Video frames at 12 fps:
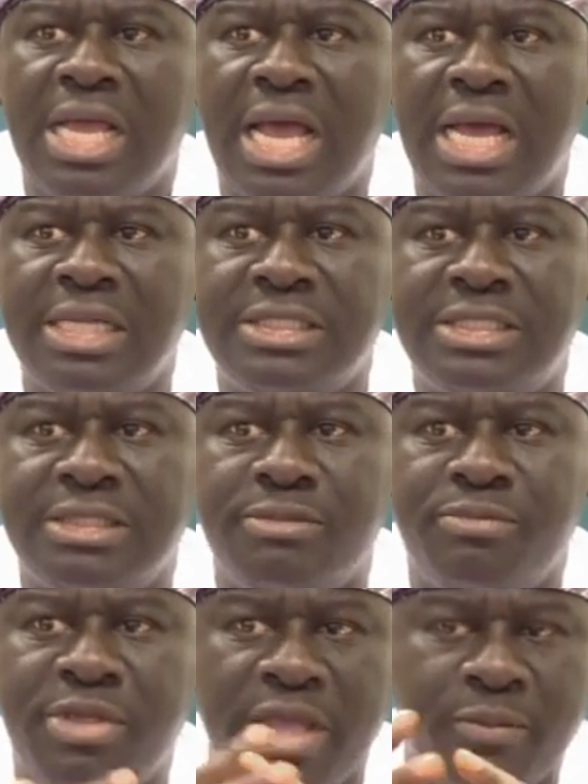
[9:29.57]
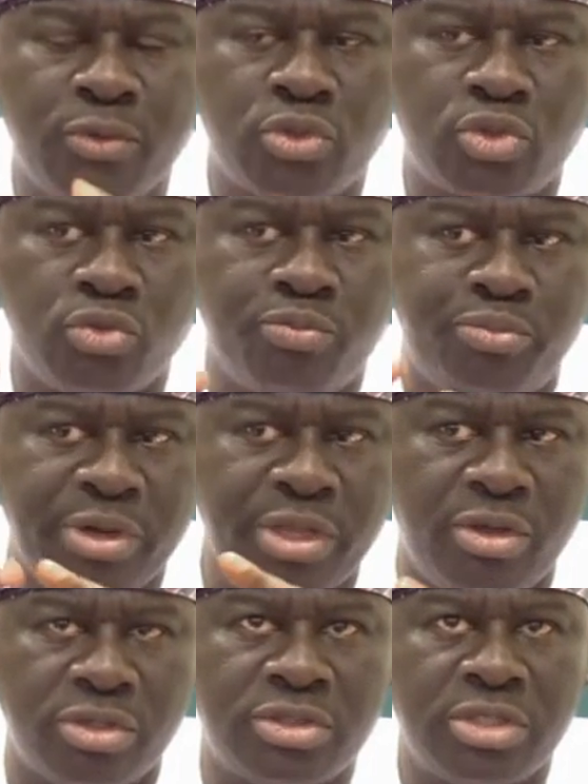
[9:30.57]
and be able to
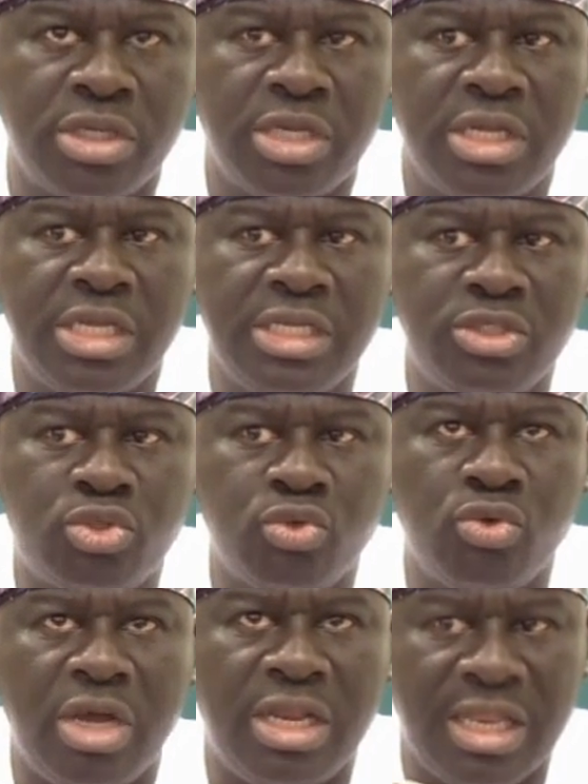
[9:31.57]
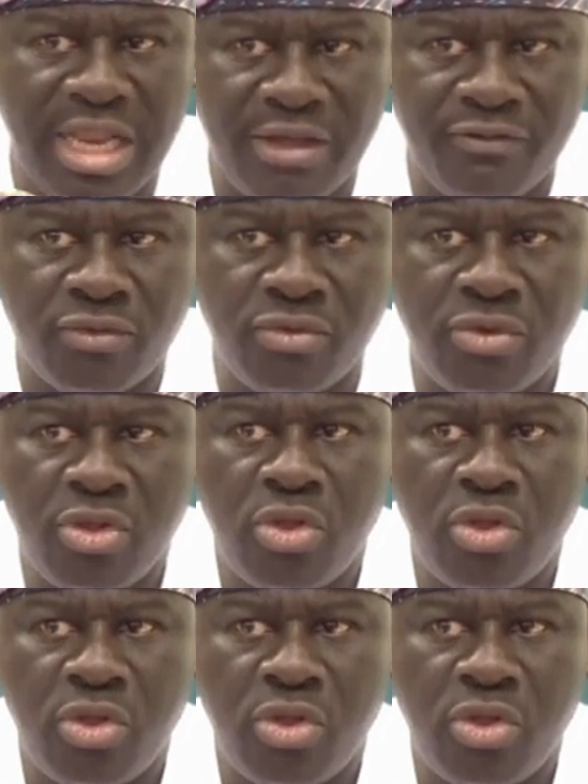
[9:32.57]
bring us into a level